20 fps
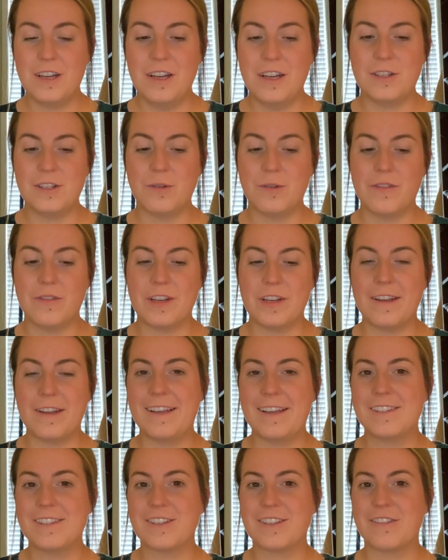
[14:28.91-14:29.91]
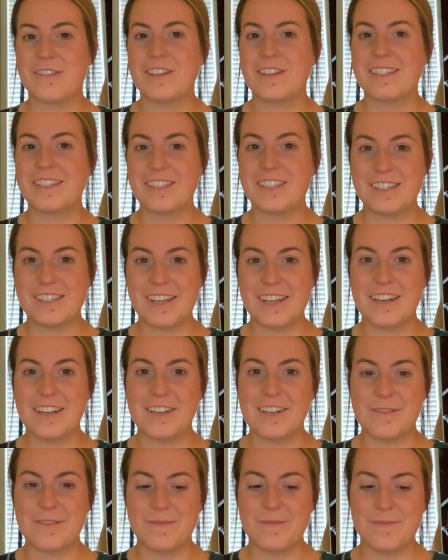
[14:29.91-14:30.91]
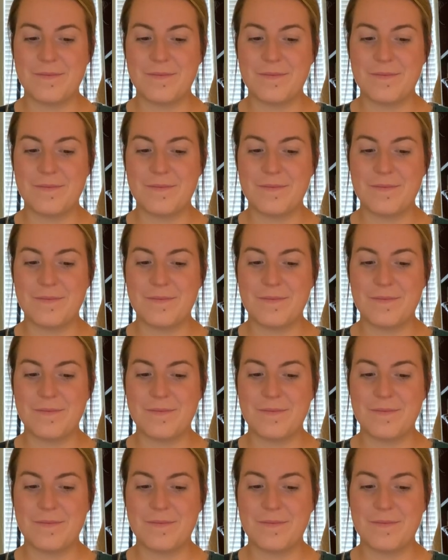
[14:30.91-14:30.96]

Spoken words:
so you have a nice surface to sit on.